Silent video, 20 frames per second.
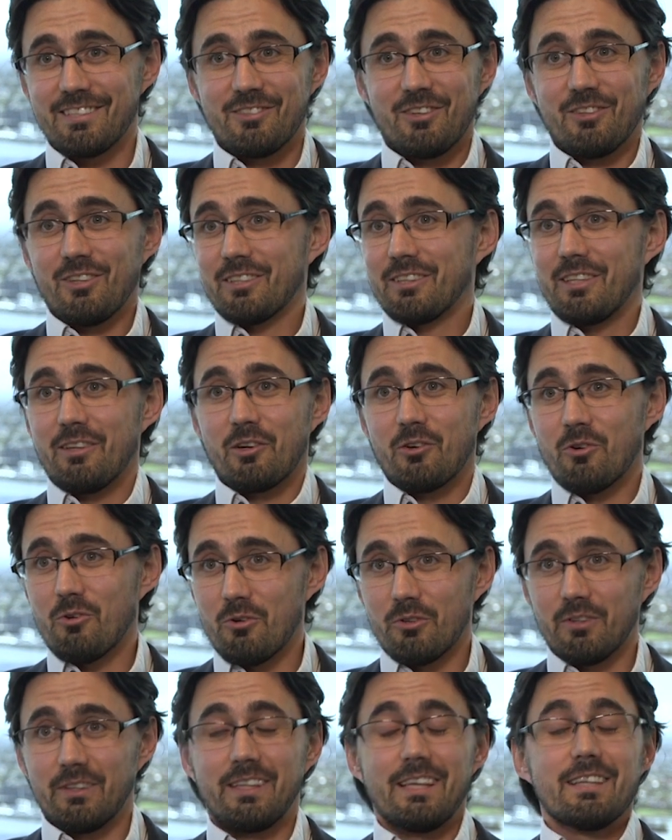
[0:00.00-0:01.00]
It's not like they're
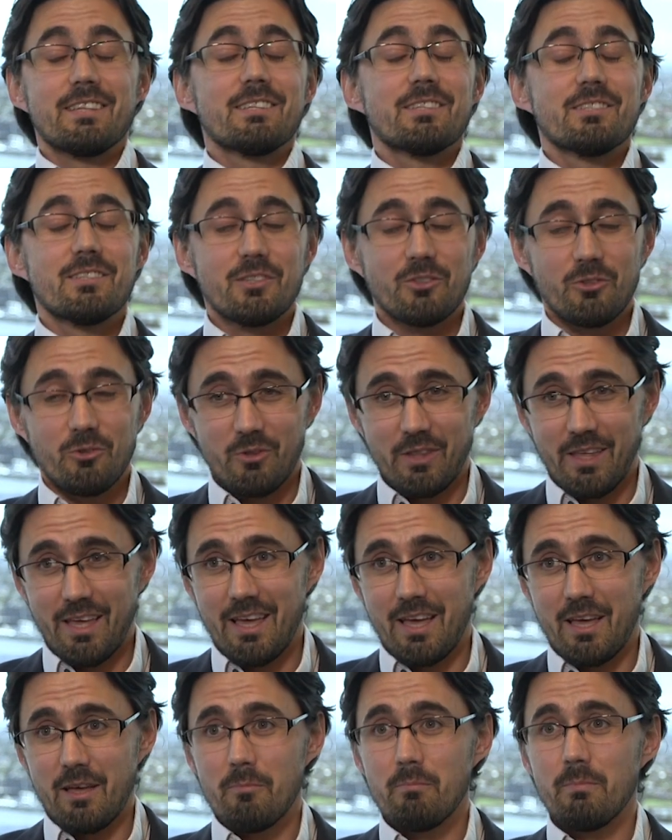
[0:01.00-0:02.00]
gone. They're still
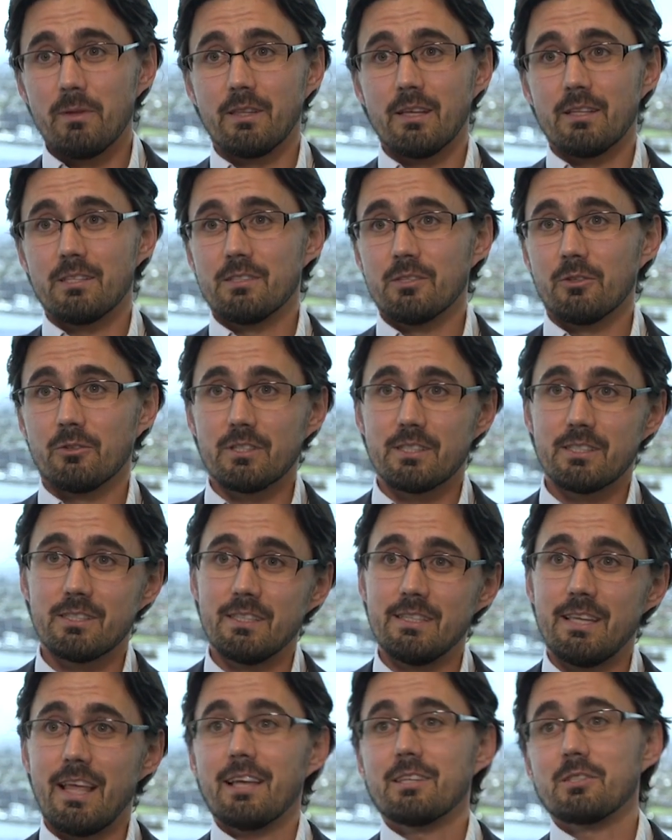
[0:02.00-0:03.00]
there, but there's still
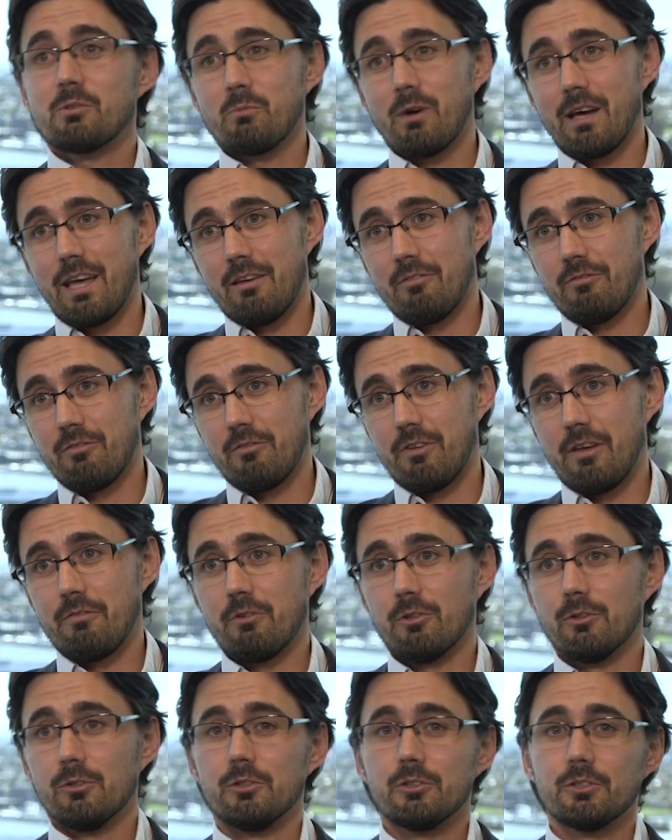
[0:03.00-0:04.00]
this next wave of
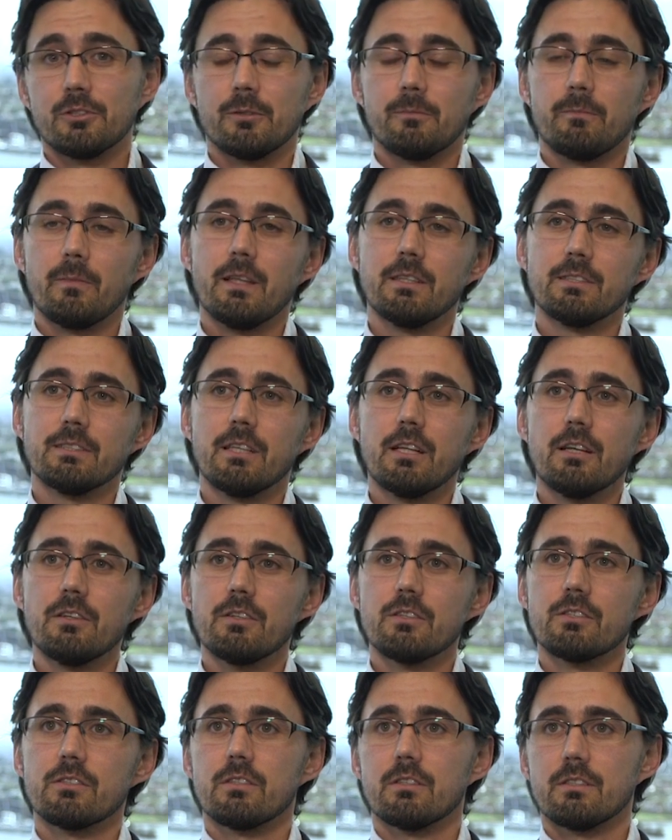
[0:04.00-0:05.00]
evolution. Instead of
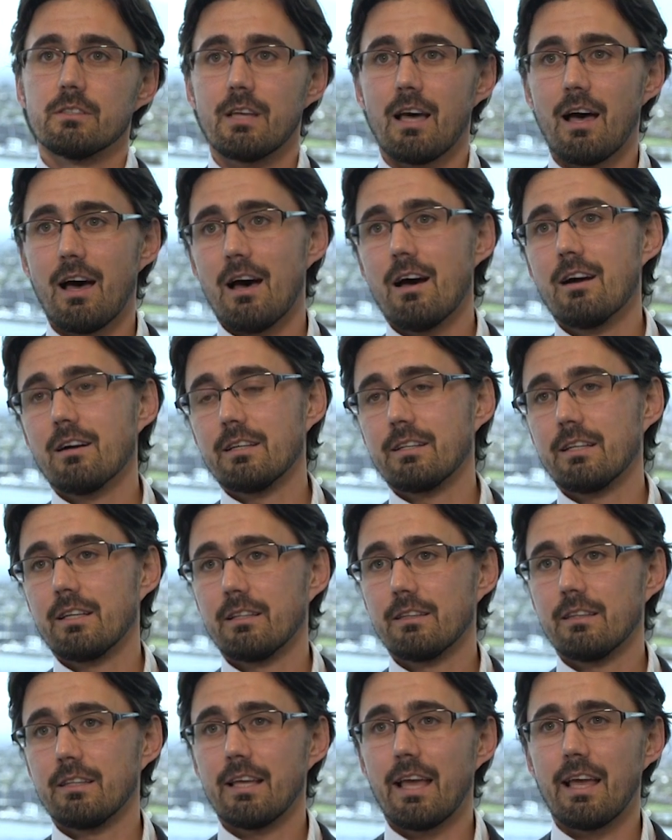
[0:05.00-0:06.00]
just
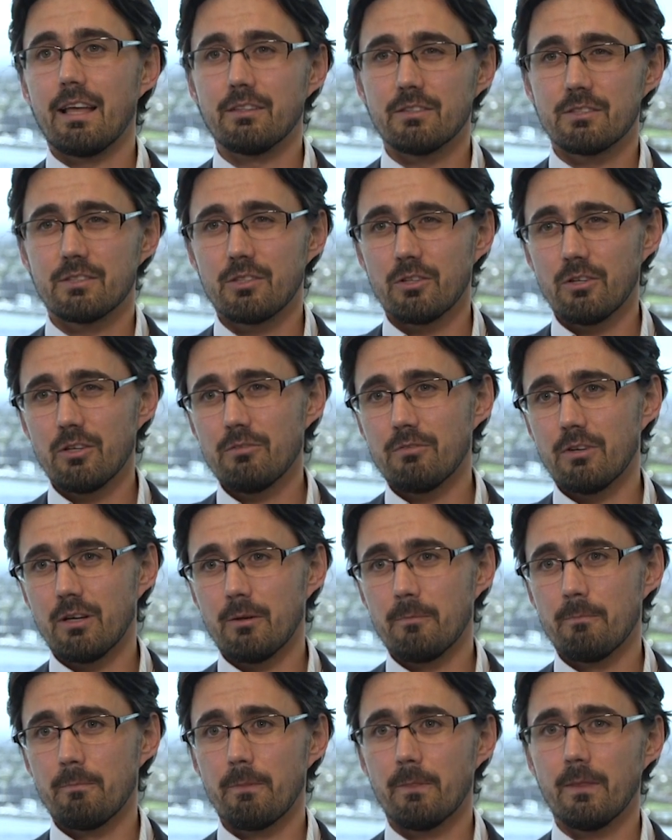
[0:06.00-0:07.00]
targeting the end
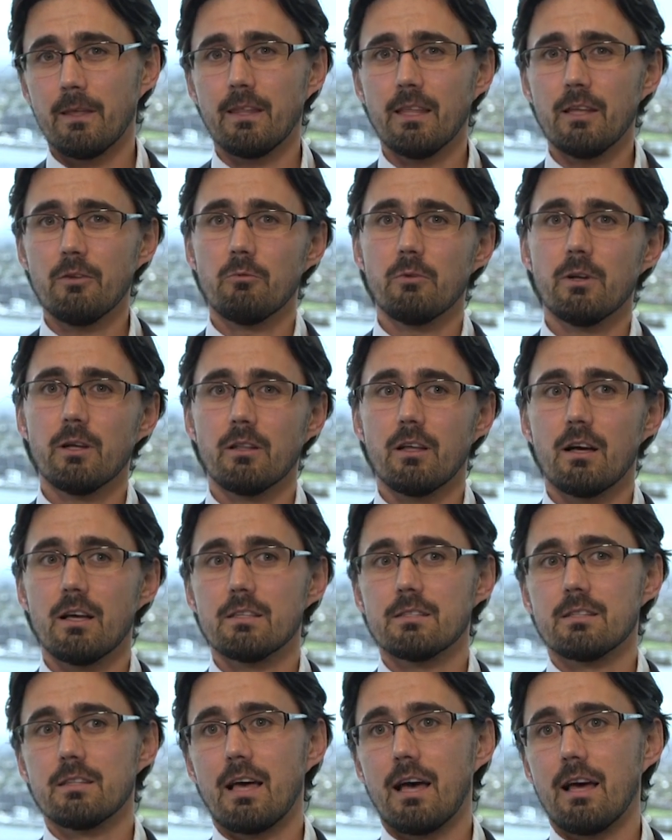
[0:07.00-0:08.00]
server, they then
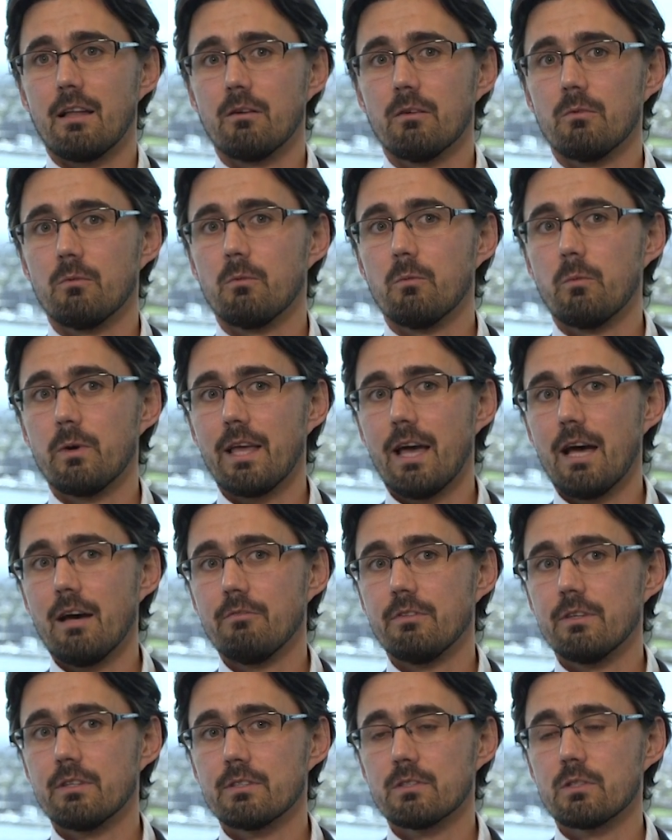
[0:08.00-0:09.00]
realize that we
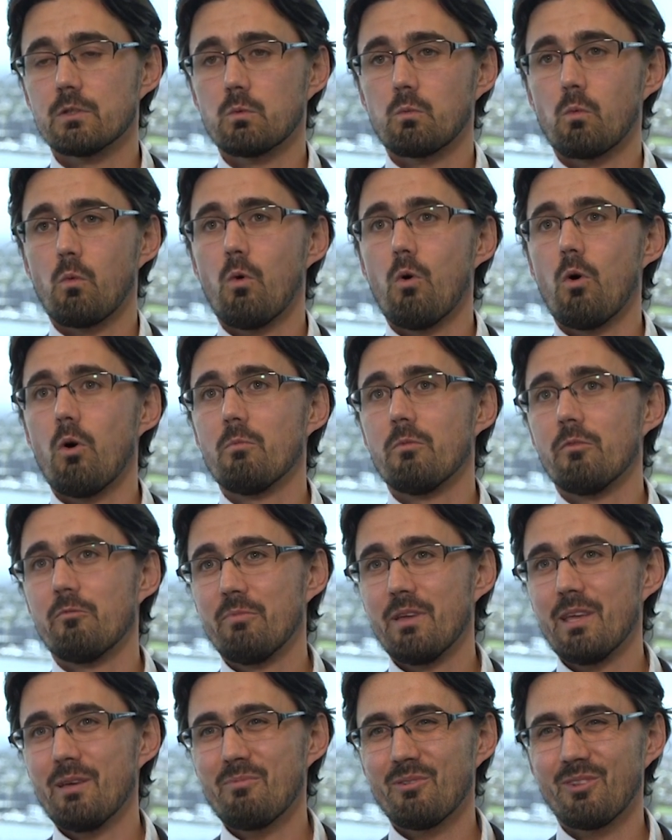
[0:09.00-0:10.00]
have this swarm
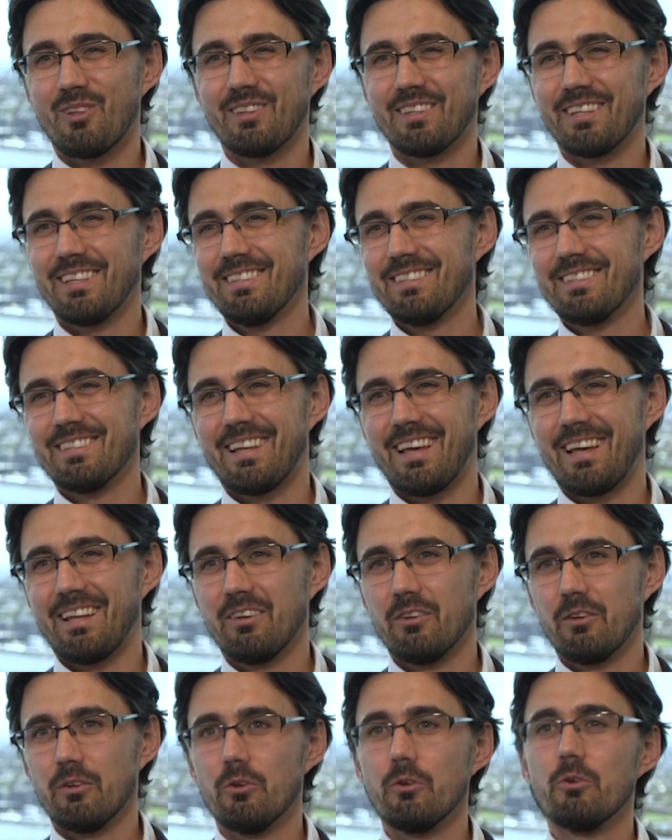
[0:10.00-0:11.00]
of people on the
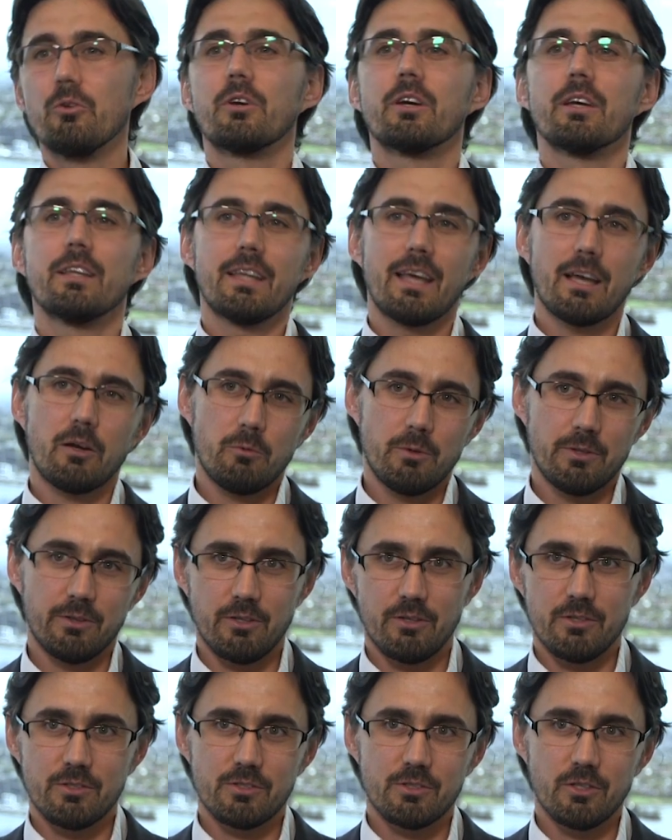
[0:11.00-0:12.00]
internet who connect with
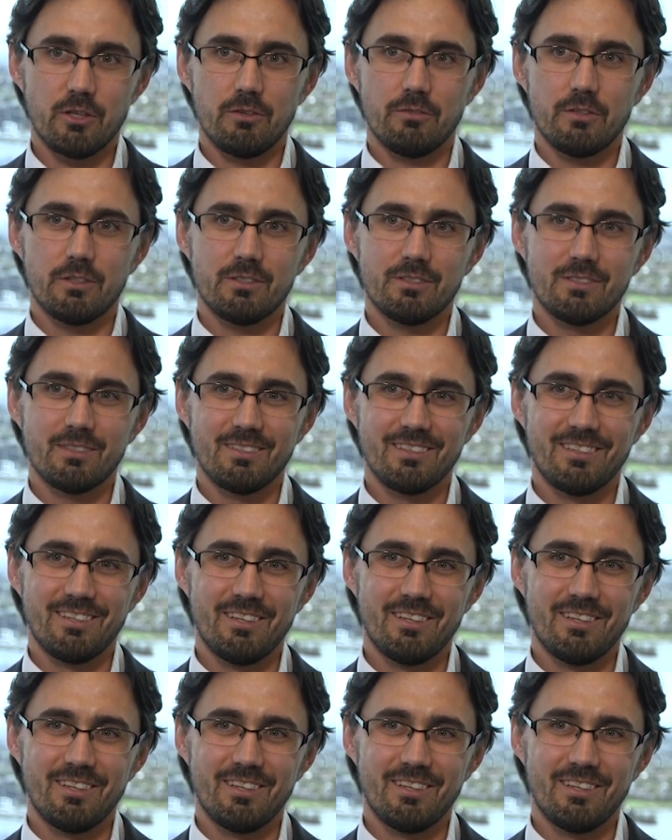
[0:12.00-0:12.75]
those servers.